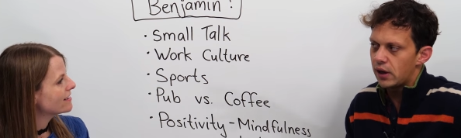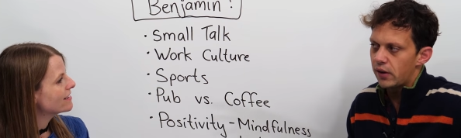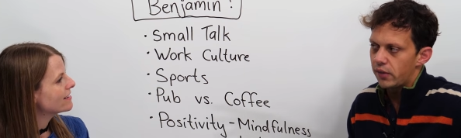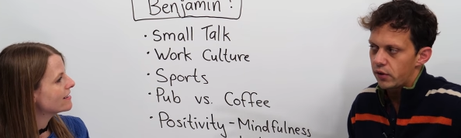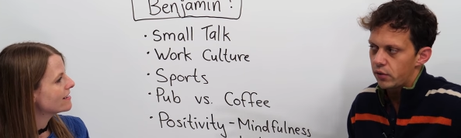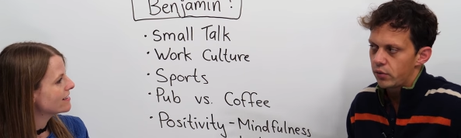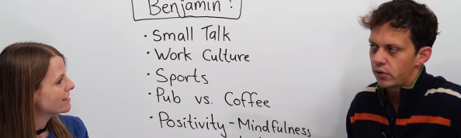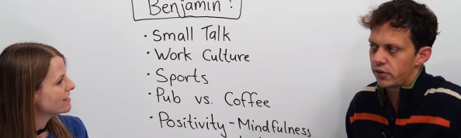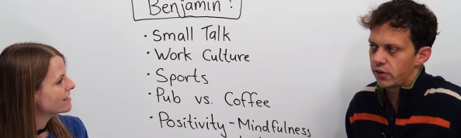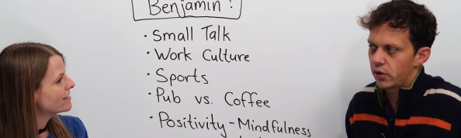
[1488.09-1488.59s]

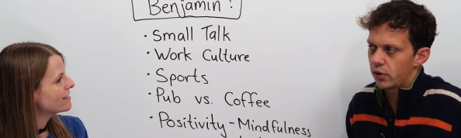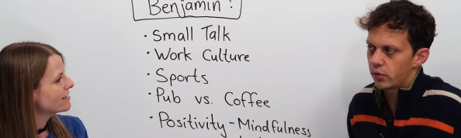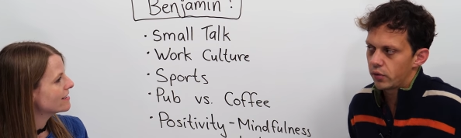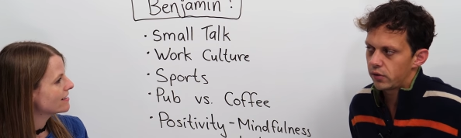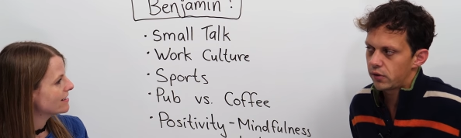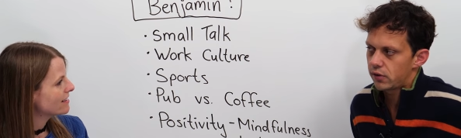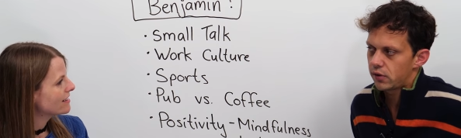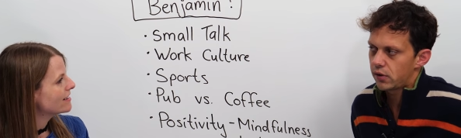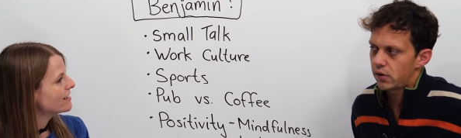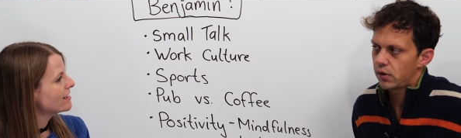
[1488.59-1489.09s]
Speaker 1: get the
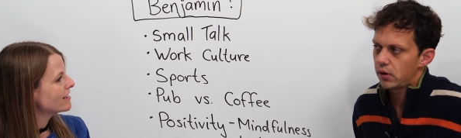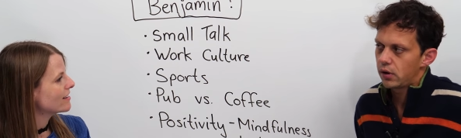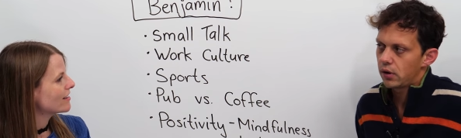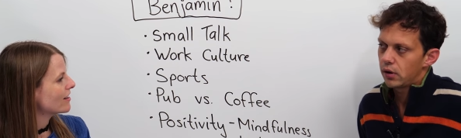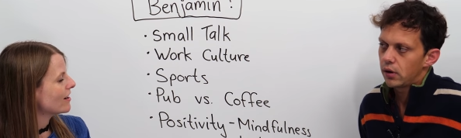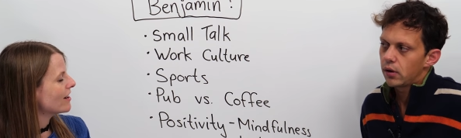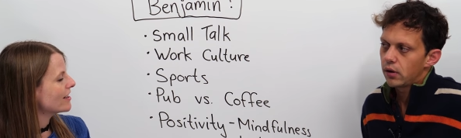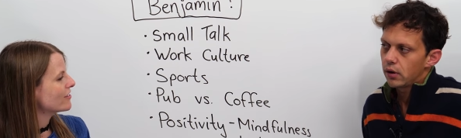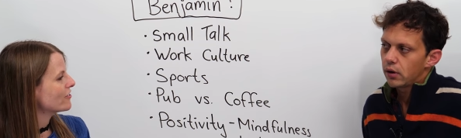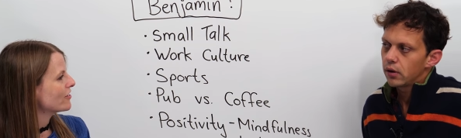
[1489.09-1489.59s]
results.
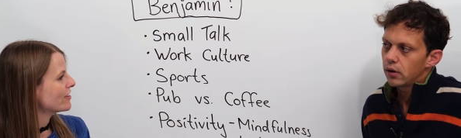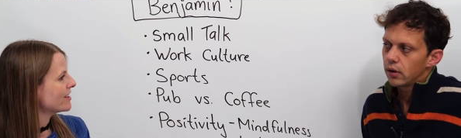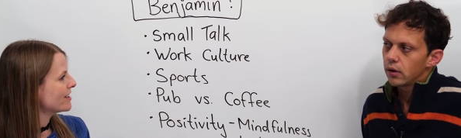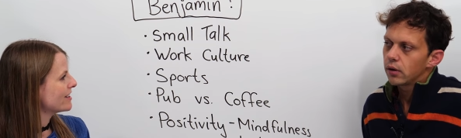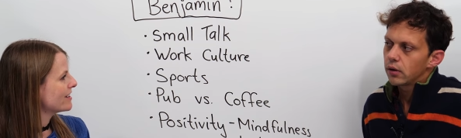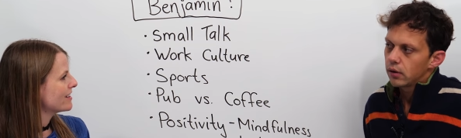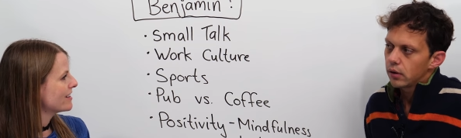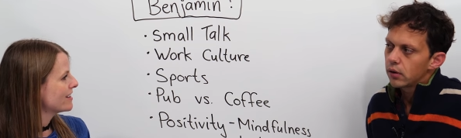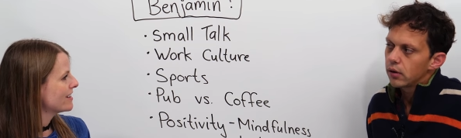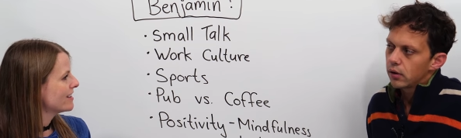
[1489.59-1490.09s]

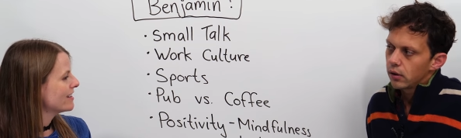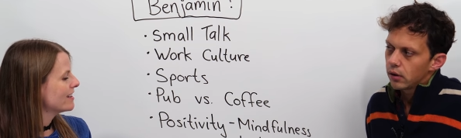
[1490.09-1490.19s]
Gotcha.